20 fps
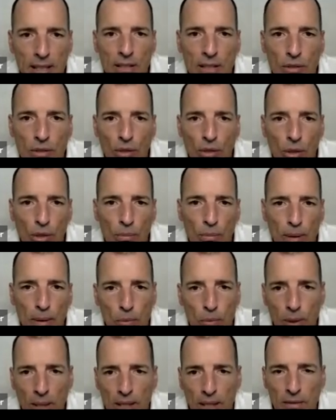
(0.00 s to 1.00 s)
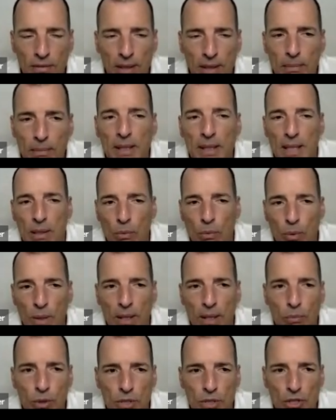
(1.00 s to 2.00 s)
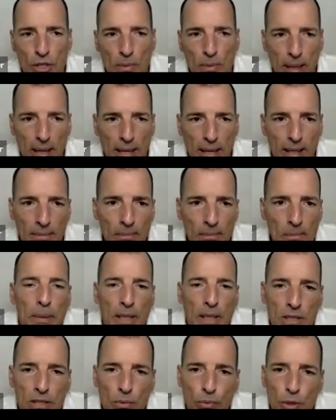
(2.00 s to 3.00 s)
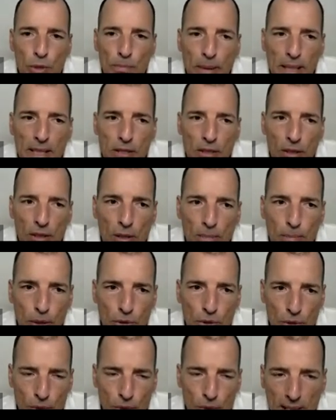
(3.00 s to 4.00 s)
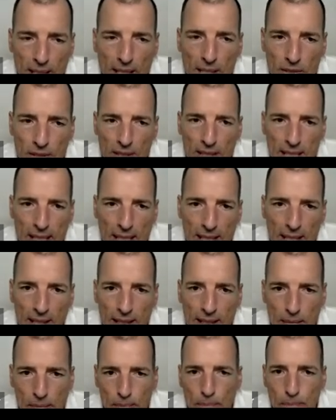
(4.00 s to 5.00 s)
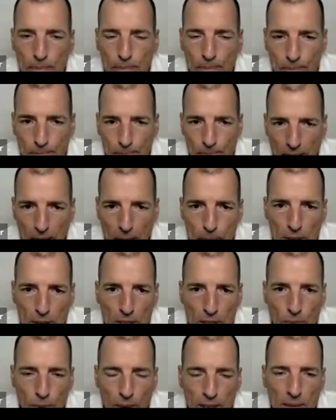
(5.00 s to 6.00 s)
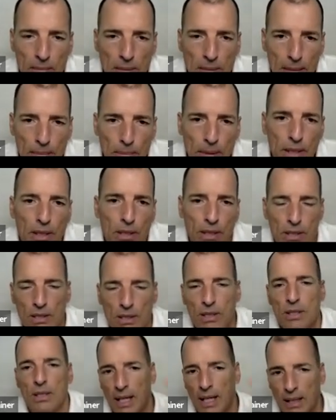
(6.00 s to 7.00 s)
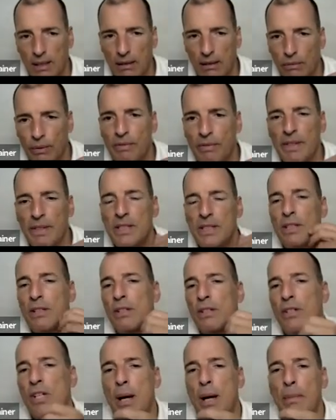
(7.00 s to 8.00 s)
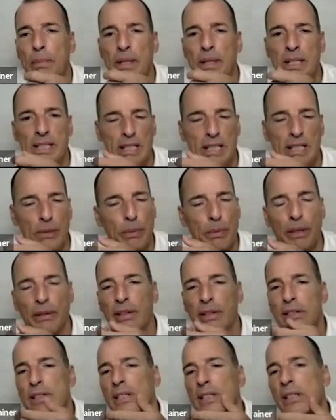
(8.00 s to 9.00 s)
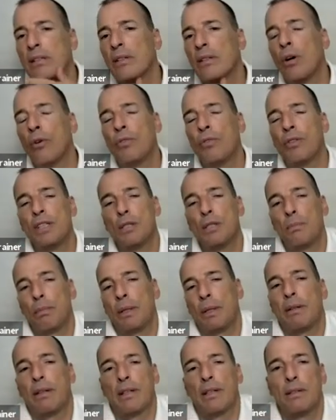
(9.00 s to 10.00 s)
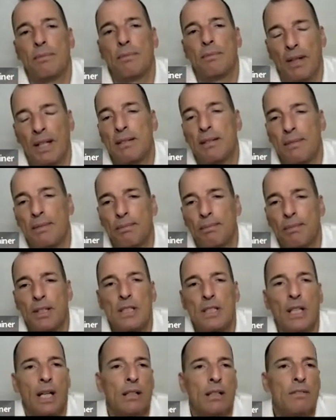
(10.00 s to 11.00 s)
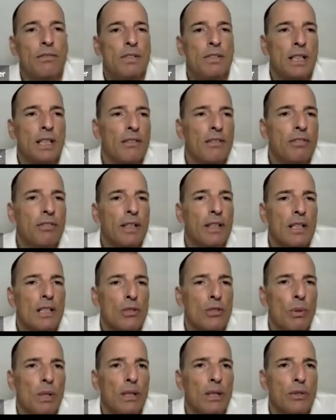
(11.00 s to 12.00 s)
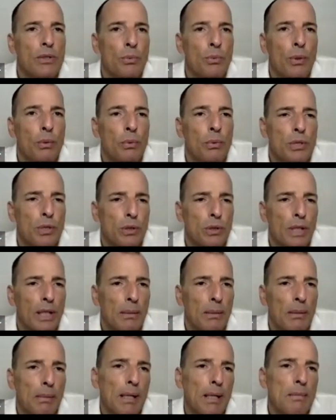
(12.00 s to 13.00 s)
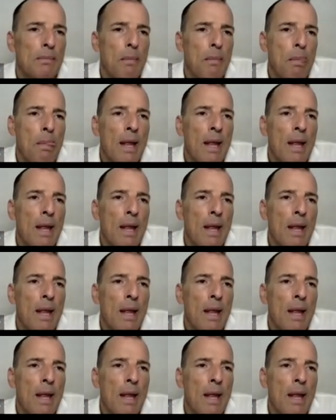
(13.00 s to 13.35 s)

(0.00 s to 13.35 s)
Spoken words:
in all but one of them, and that one was Japan, because it was based on the post-2000 data. And keep this one in mind because I'll revisit the Japanese experience over this period. It's kind of significant as well to what we're talking about.